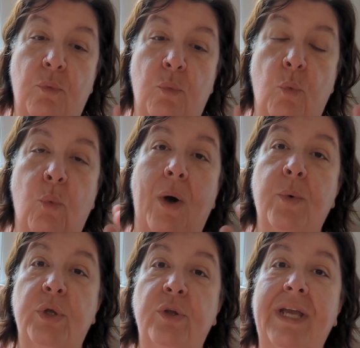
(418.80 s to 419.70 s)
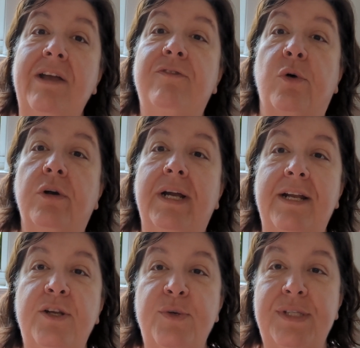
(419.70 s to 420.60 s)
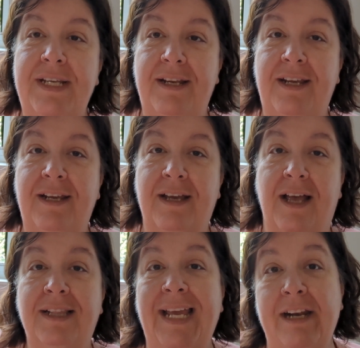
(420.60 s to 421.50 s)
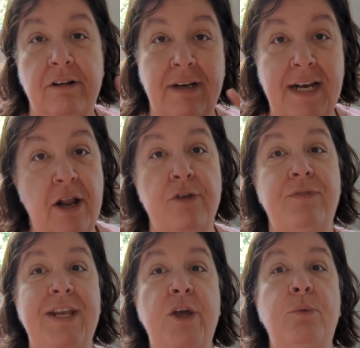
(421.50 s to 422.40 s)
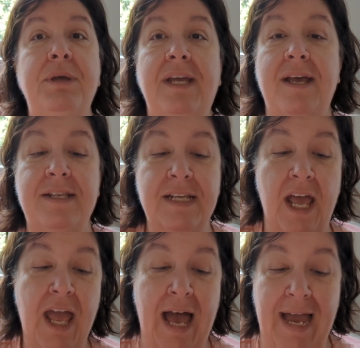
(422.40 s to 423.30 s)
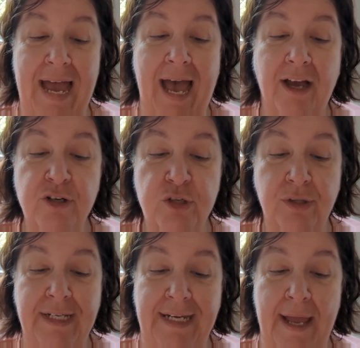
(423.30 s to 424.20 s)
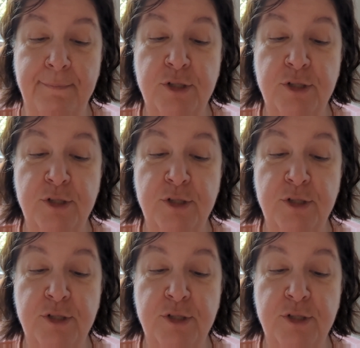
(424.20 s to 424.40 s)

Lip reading: what we're looking for in a new city later in another video, because I actually am